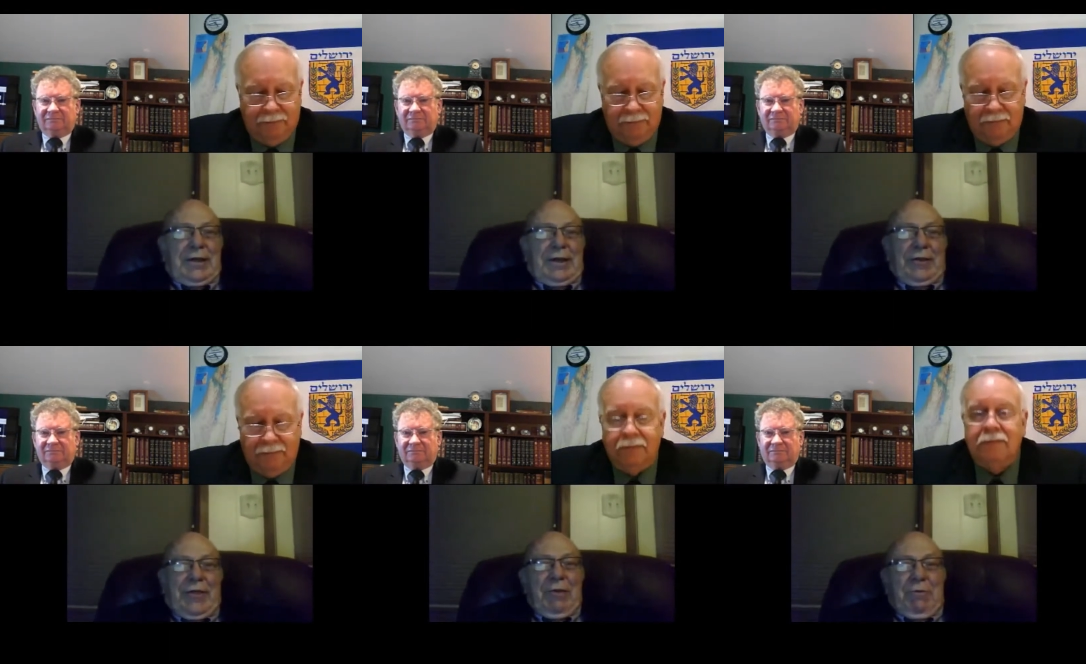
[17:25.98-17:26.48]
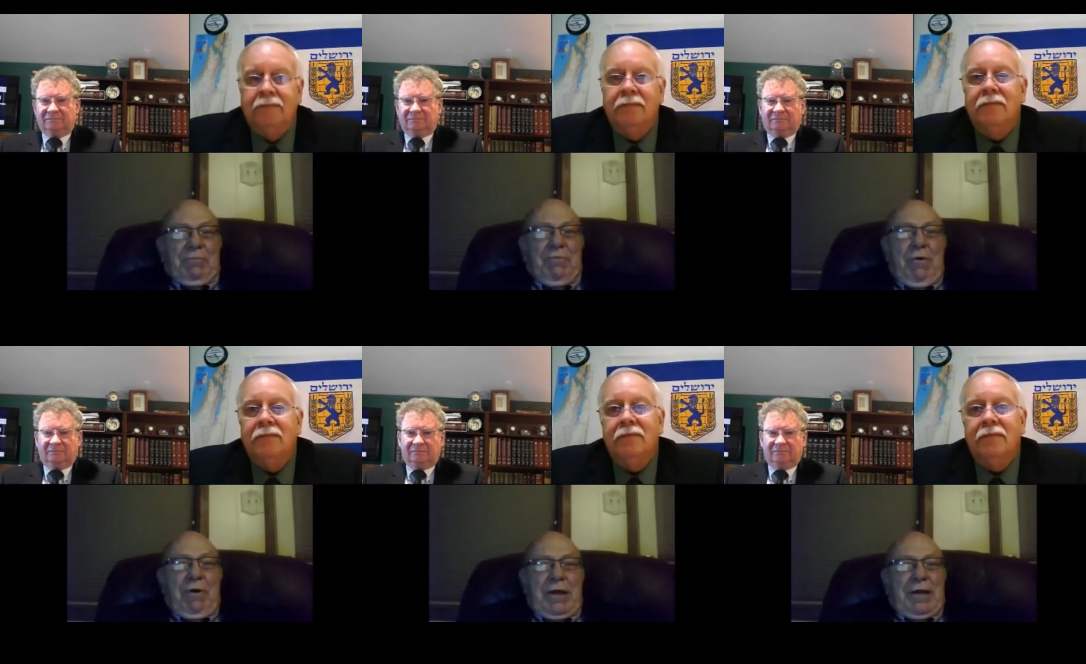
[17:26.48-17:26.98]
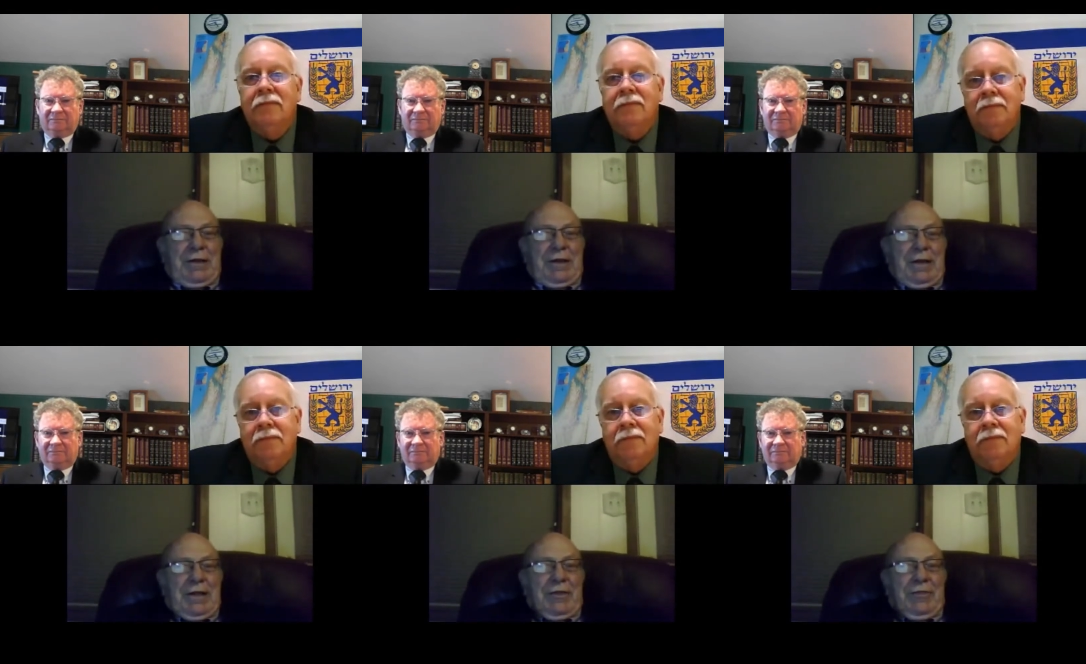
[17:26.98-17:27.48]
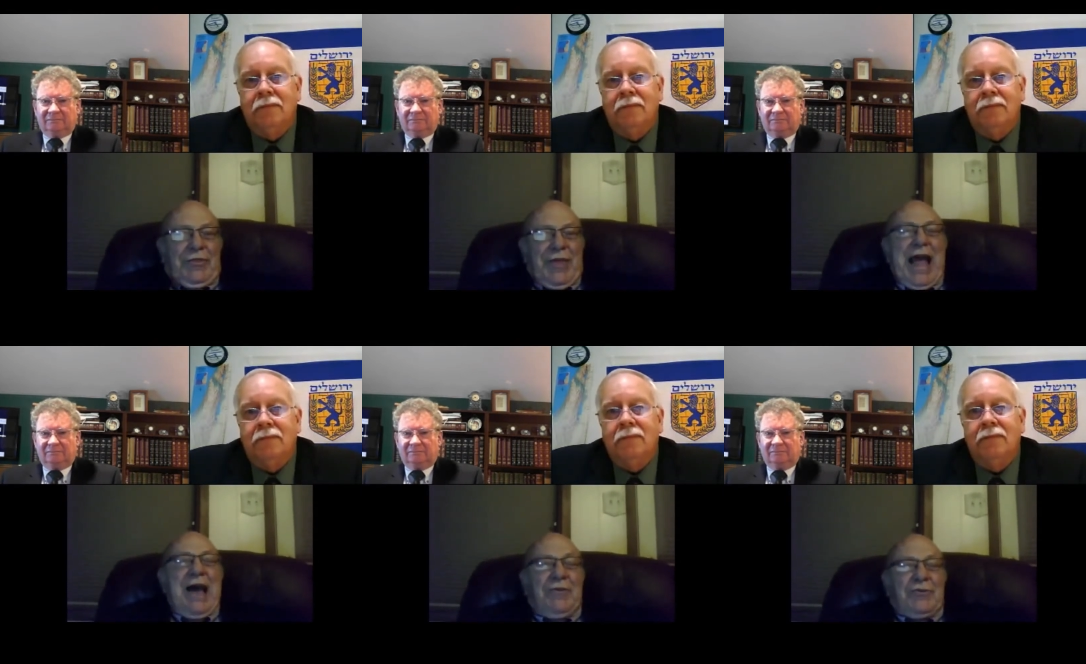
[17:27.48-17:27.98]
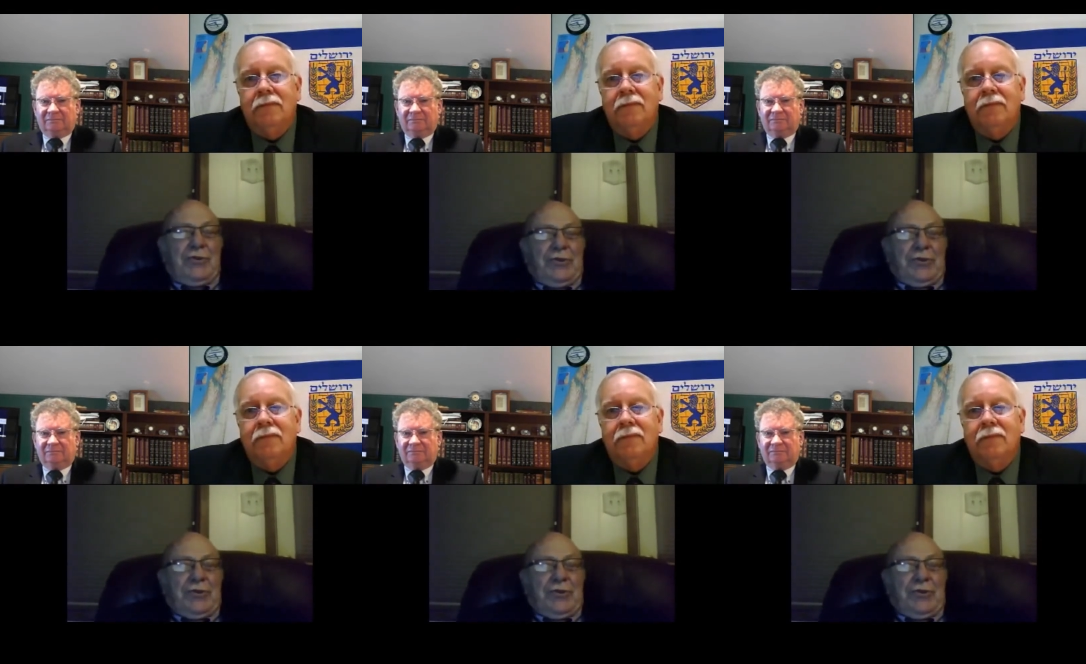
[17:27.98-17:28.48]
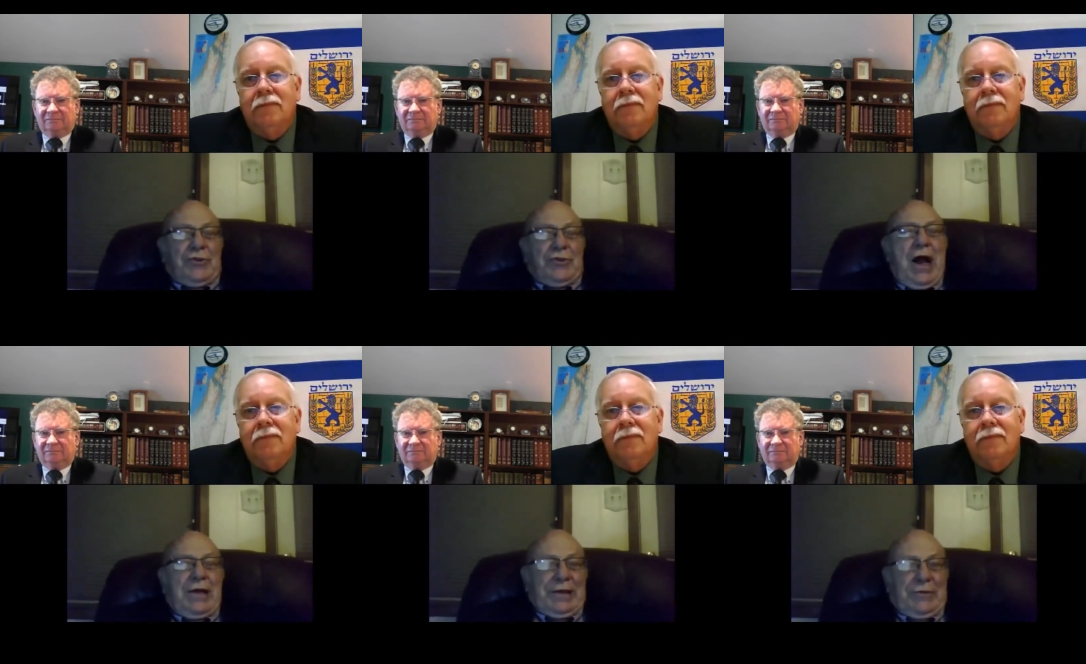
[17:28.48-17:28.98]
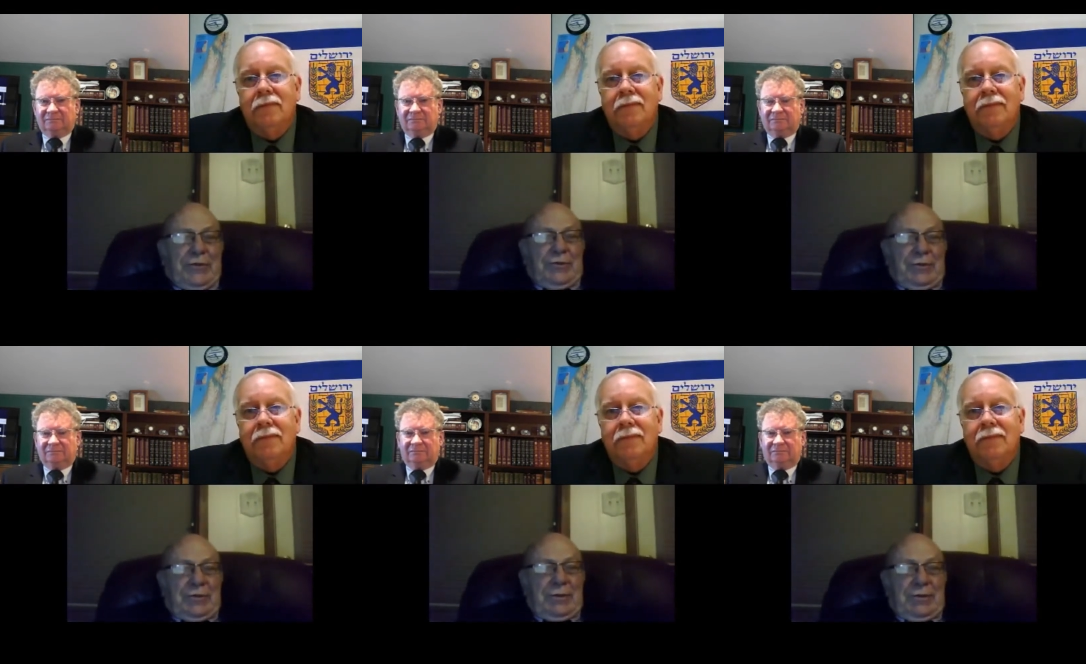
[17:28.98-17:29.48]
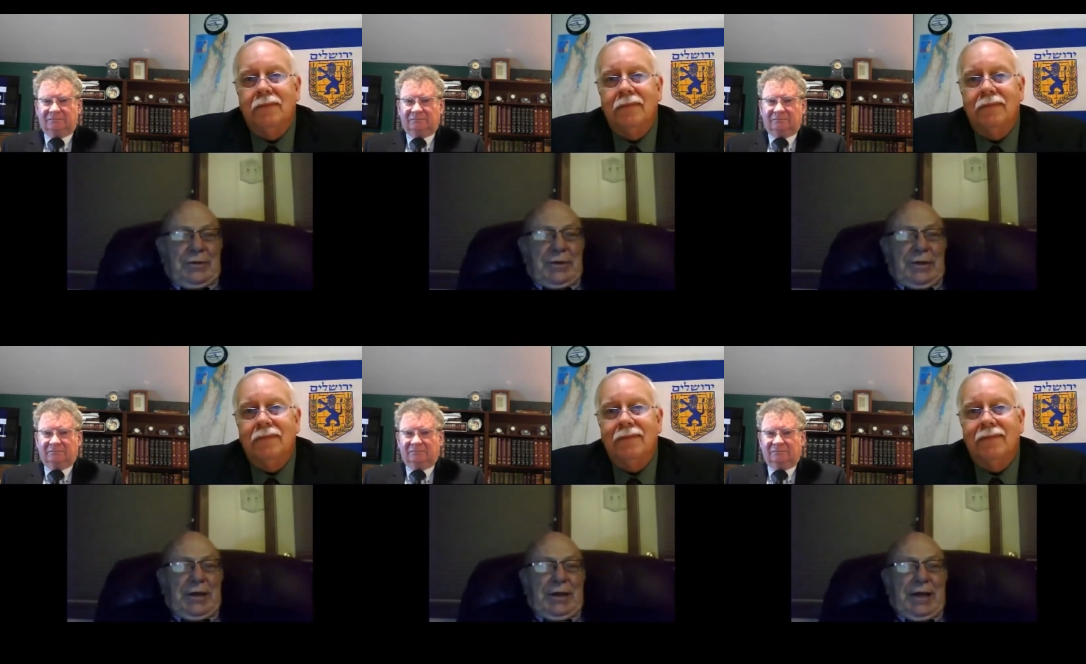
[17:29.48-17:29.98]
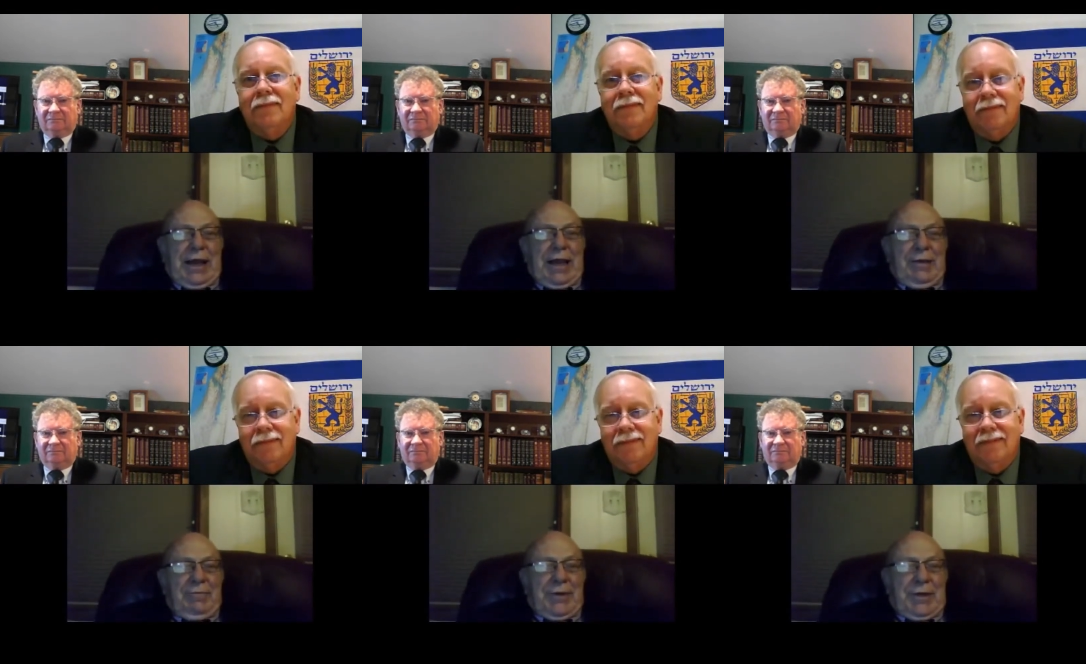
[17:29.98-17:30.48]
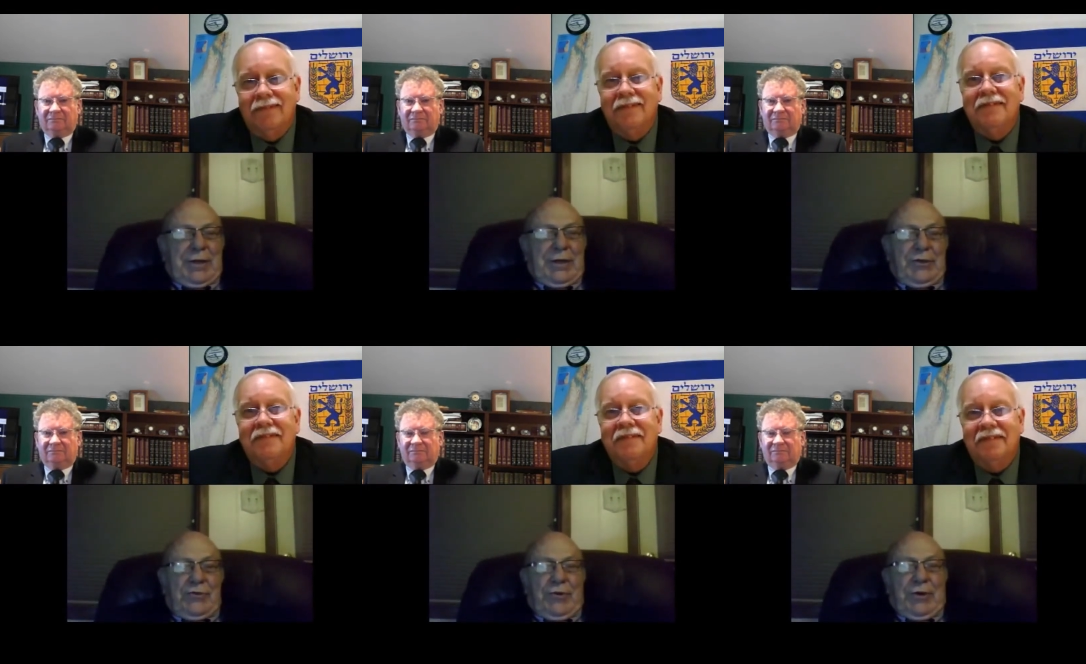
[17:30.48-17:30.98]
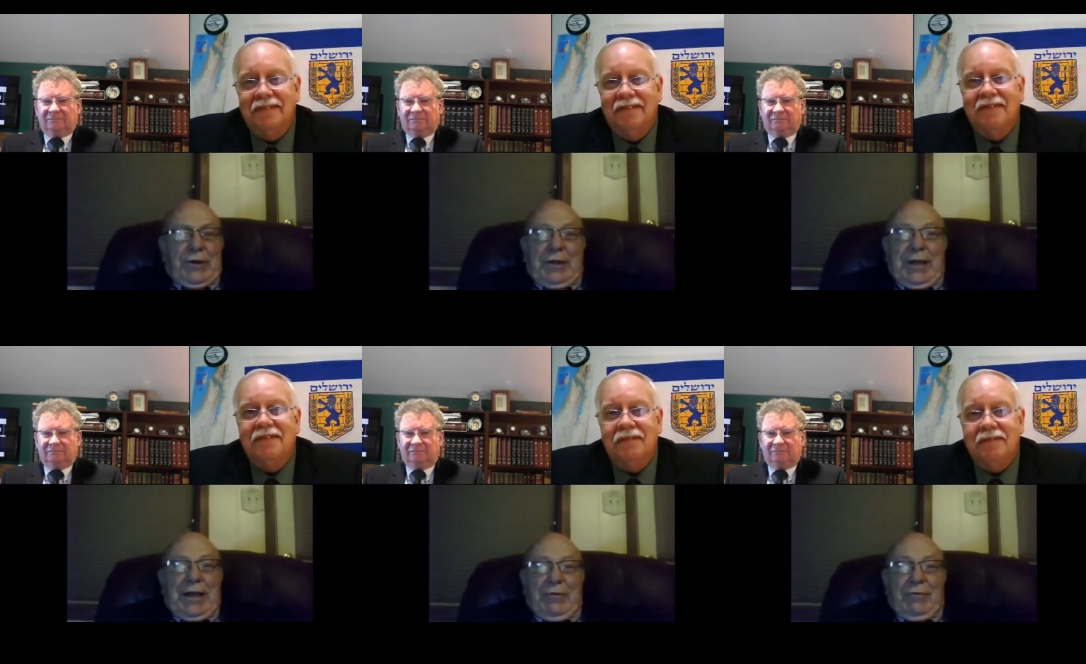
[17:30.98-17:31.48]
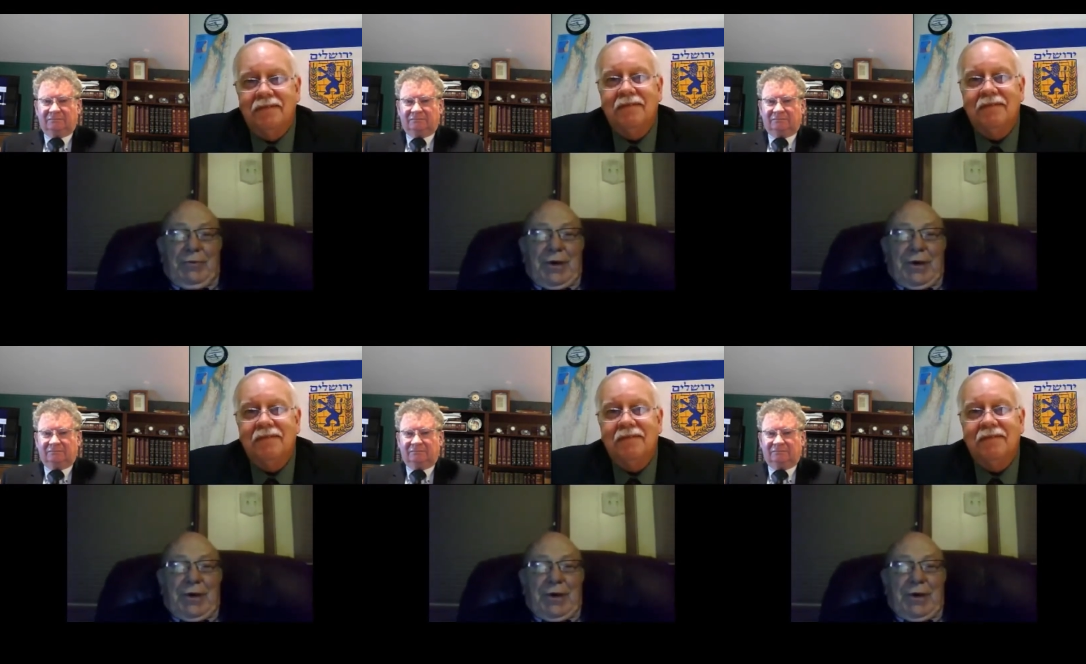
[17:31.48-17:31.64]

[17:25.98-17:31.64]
Speaker 1: uh, they were pouring thousands of rockets uh, aimed at Israel, and